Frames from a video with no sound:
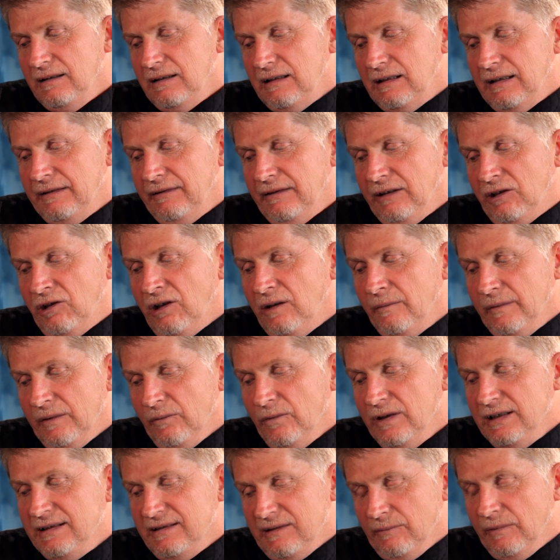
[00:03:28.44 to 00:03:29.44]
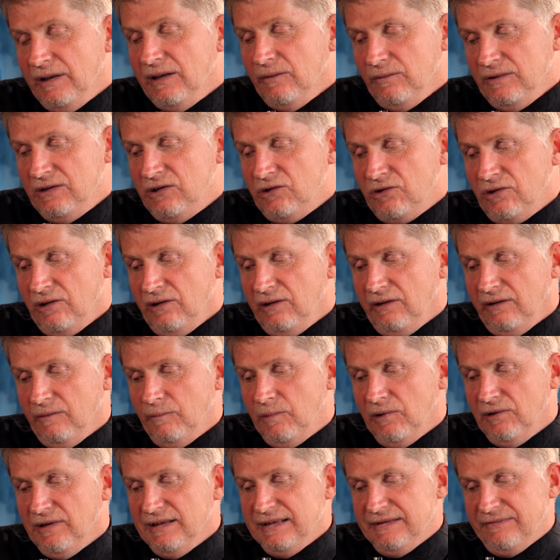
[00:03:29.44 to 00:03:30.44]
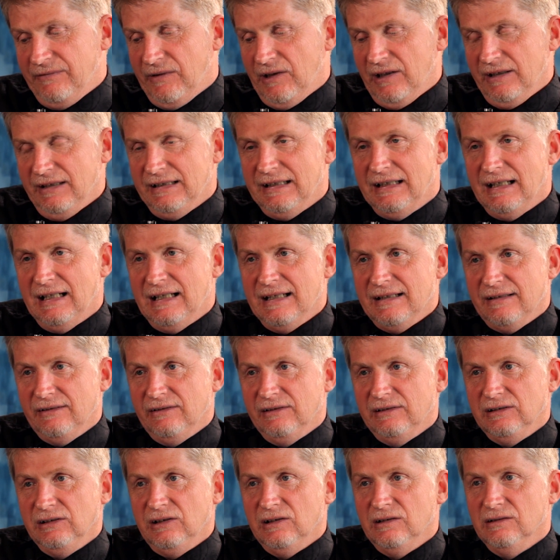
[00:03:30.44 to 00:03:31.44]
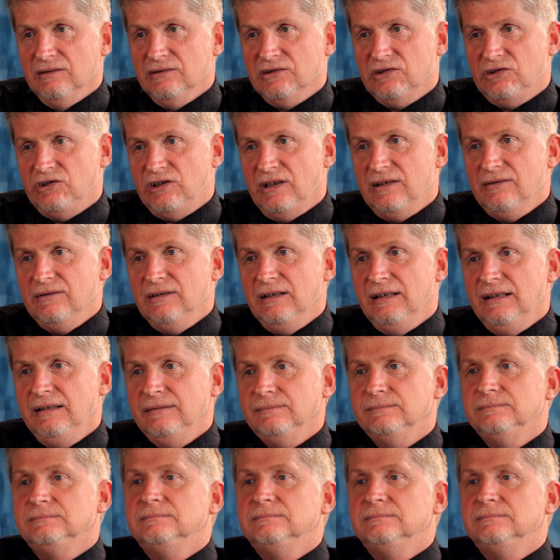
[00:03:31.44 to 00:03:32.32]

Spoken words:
And the common wisdom, and it was true, the boys find it harder than the girls generally,